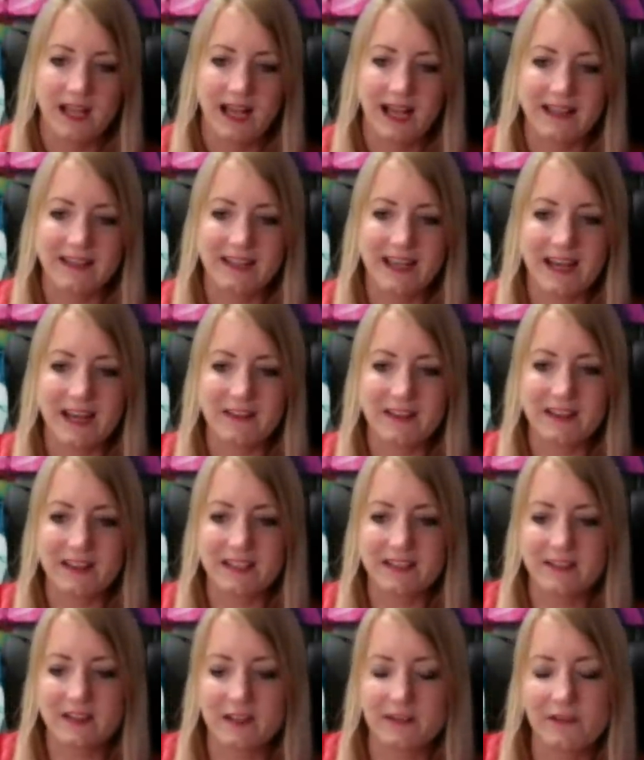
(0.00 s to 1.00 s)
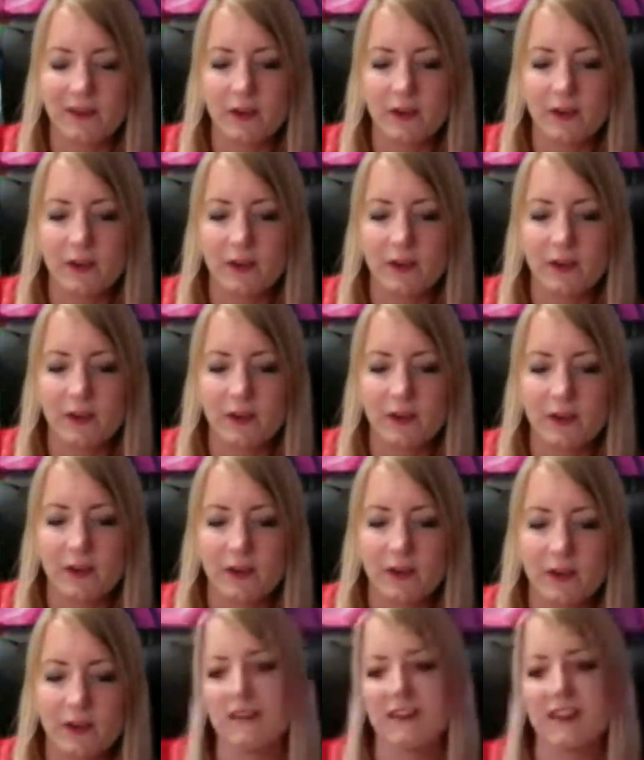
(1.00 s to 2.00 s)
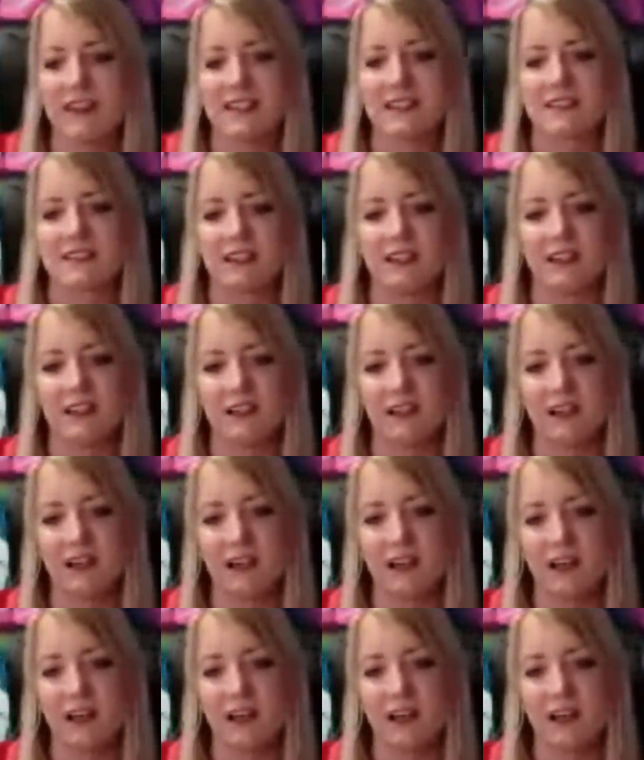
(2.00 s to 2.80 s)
I think they focus on a lot of the things that